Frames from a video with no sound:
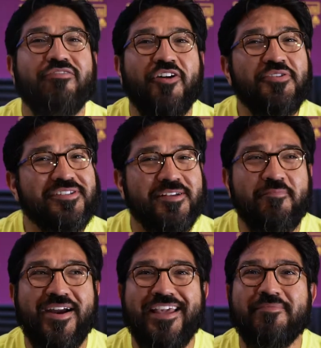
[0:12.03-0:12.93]
folks,
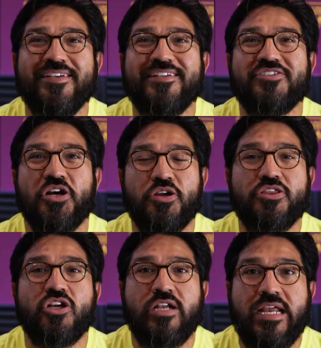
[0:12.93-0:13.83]
my name is Arthur
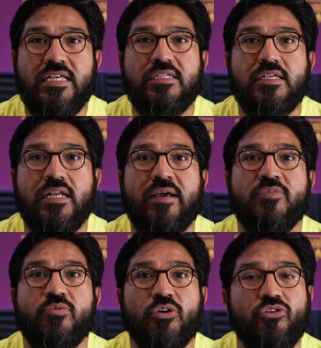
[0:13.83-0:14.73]
Hernandez and I'm
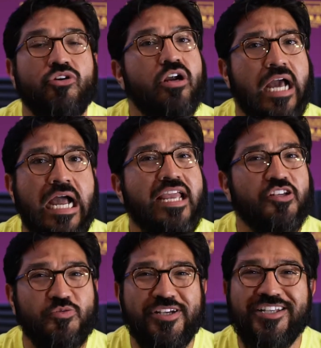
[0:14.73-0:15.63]
the recruiter at
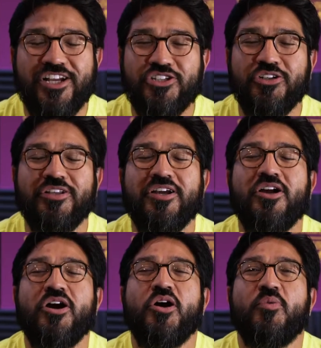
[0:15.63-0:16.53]
IES Residential,
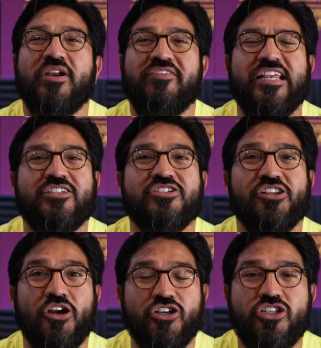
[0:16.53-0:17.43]
one of the nation's
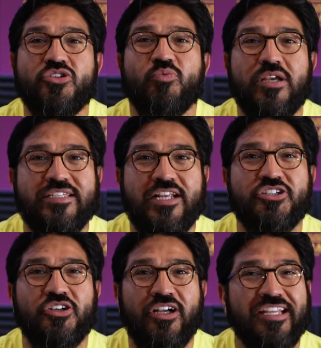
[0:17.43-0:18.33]
largest
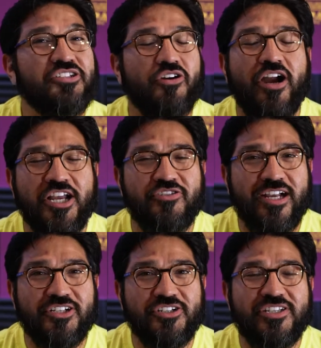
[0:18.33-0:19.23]
residential electrical
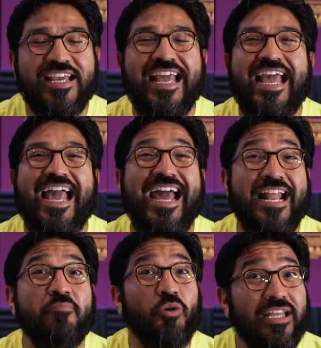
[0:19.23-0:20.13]
contractors. And
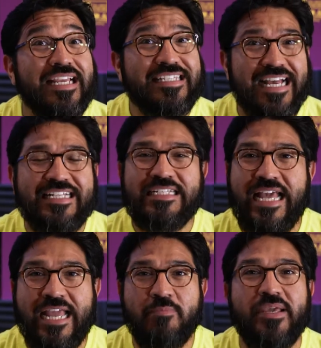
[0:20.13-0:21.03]
I'm really excited
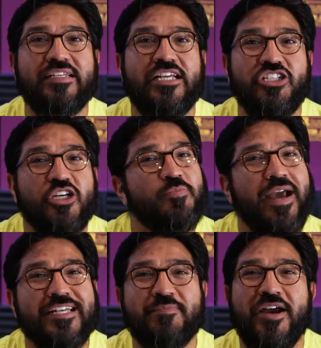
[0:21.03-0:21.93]
today because I just
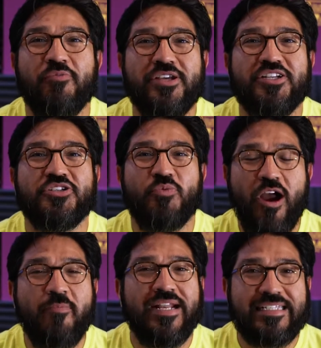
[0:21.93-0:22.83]
passed my residential
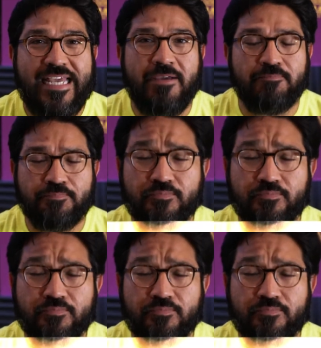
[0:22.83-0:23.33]
wireman exam.